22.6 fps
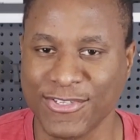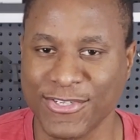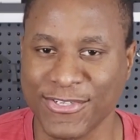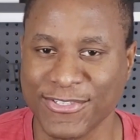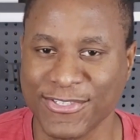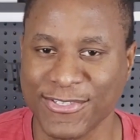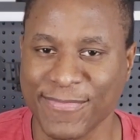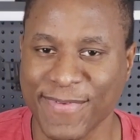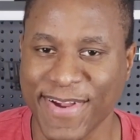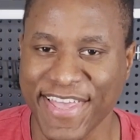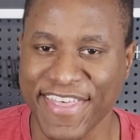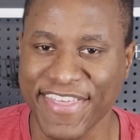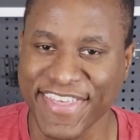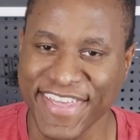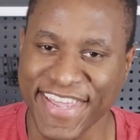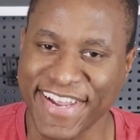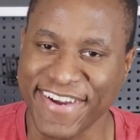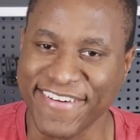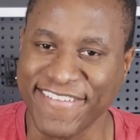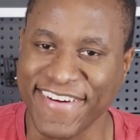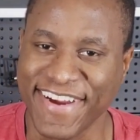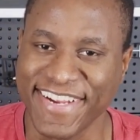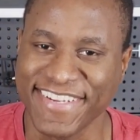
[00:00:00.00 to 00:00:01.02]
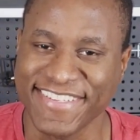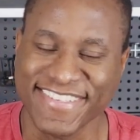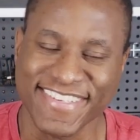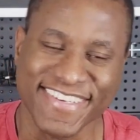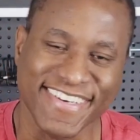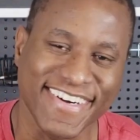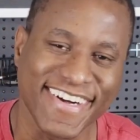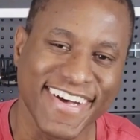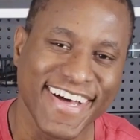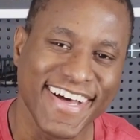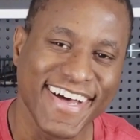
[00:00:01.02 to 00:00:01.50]
Those are my thing, right?
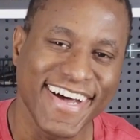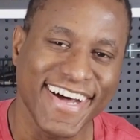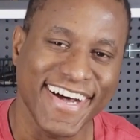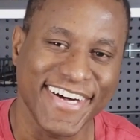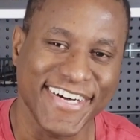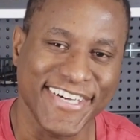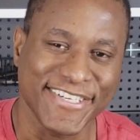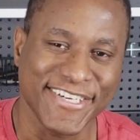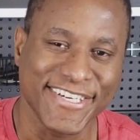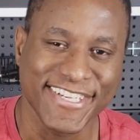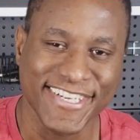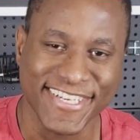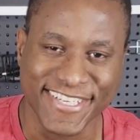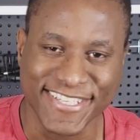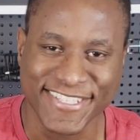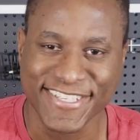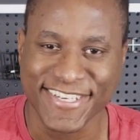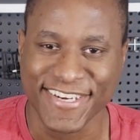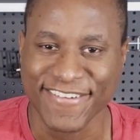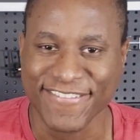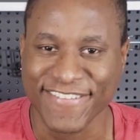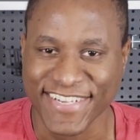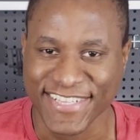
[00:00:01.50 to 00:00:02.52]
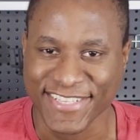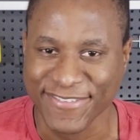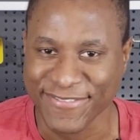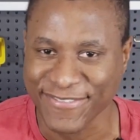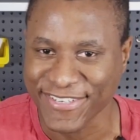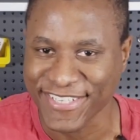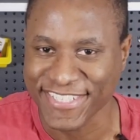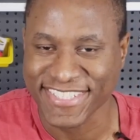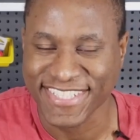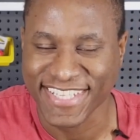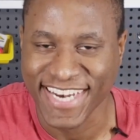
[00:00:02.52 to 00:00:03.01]
So let's talk about the
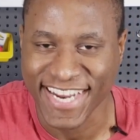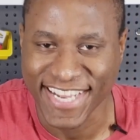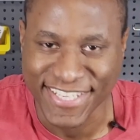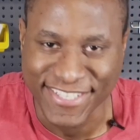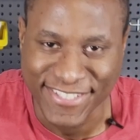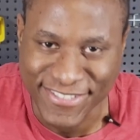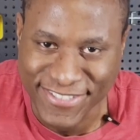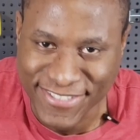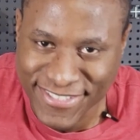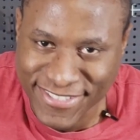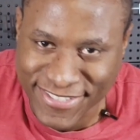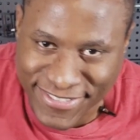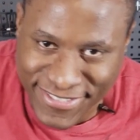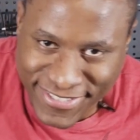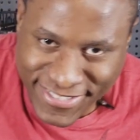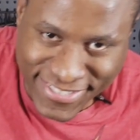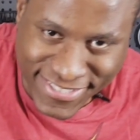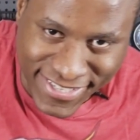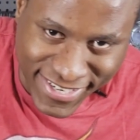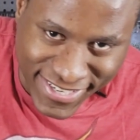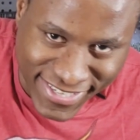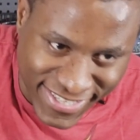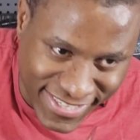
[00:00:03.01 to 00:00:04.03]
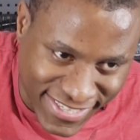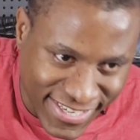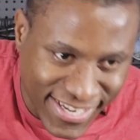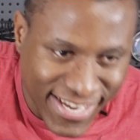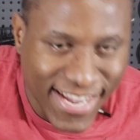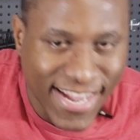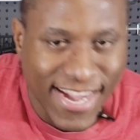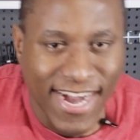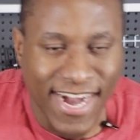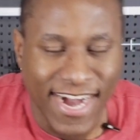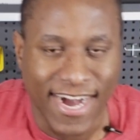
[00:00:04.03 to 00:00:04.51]
books that I use to study
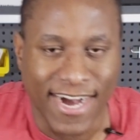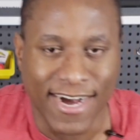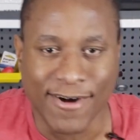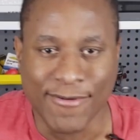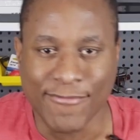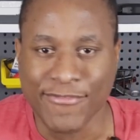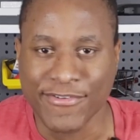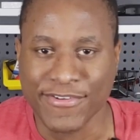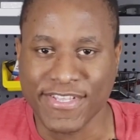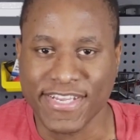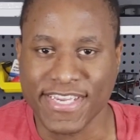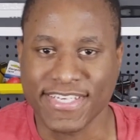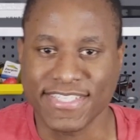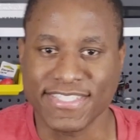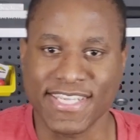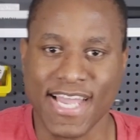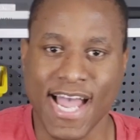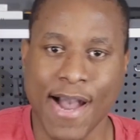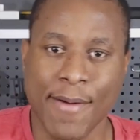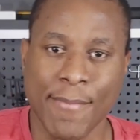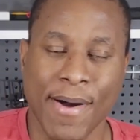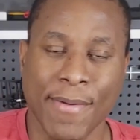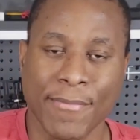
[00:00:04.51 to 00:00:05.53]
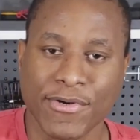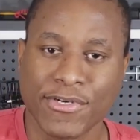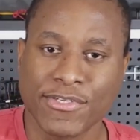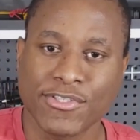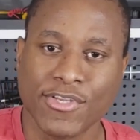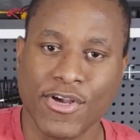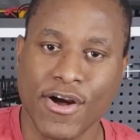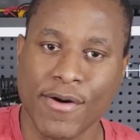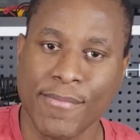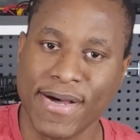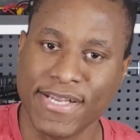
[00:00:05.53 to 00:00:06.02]
for the exam. I'm going to
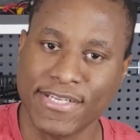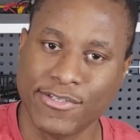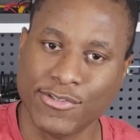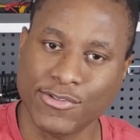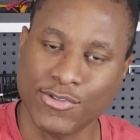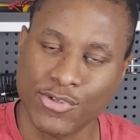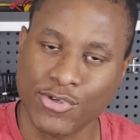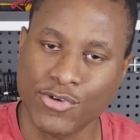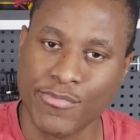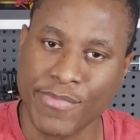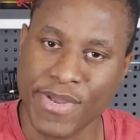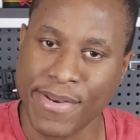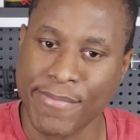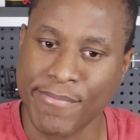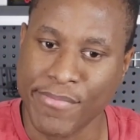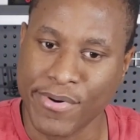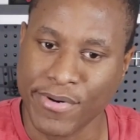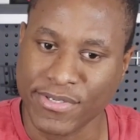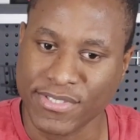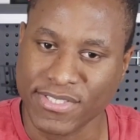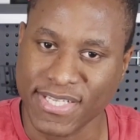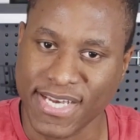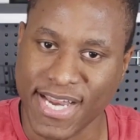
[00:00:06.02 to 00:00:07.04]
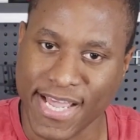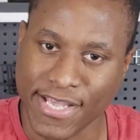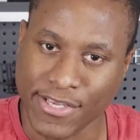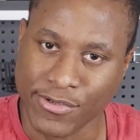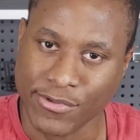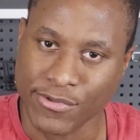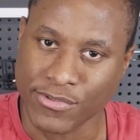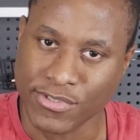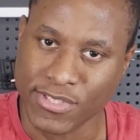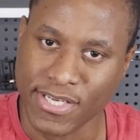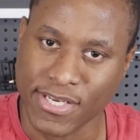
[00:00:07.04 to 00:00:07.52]
talk about the two main books that I
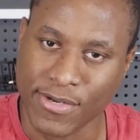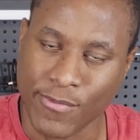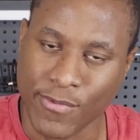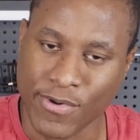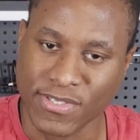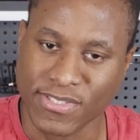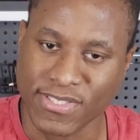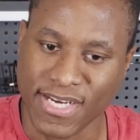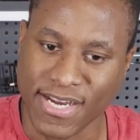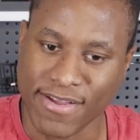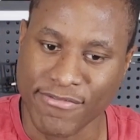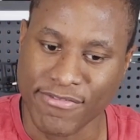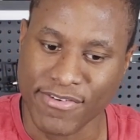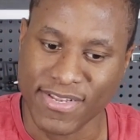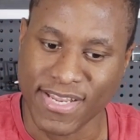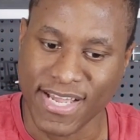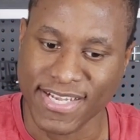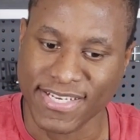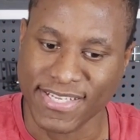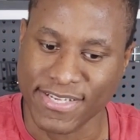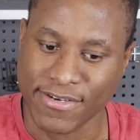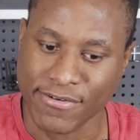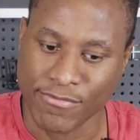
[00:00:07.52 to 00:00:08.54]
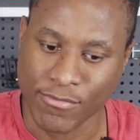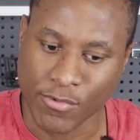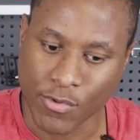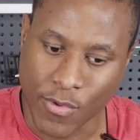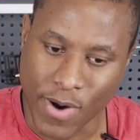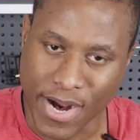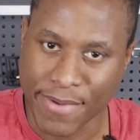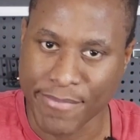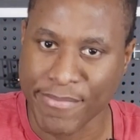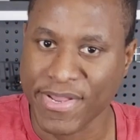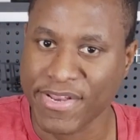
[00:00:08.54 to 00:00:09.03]
use and the ones that I feel like they're
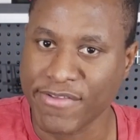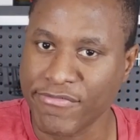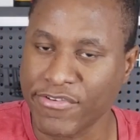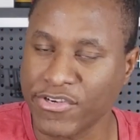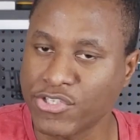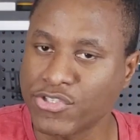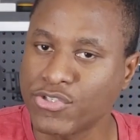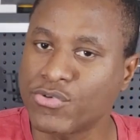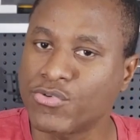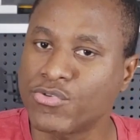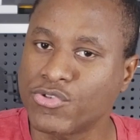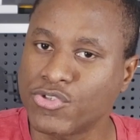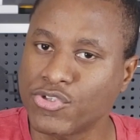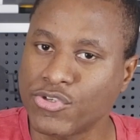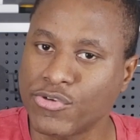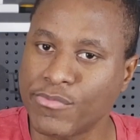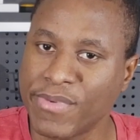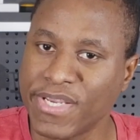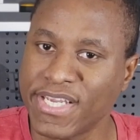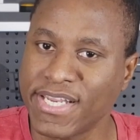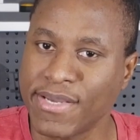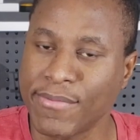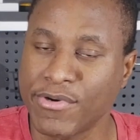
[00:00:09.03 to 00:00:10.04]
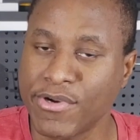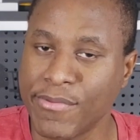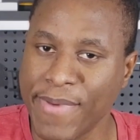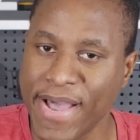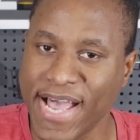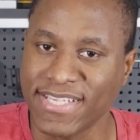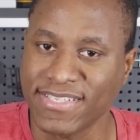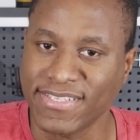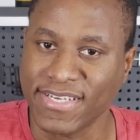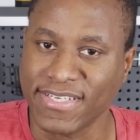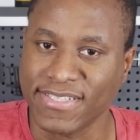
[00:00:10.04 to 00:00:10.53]
quite beneficial to being able to
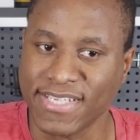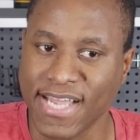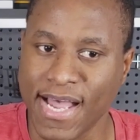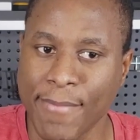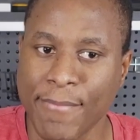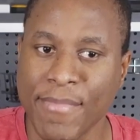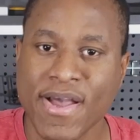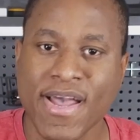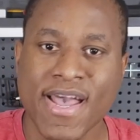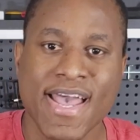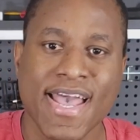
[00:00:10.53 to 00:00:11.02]
pass the exam.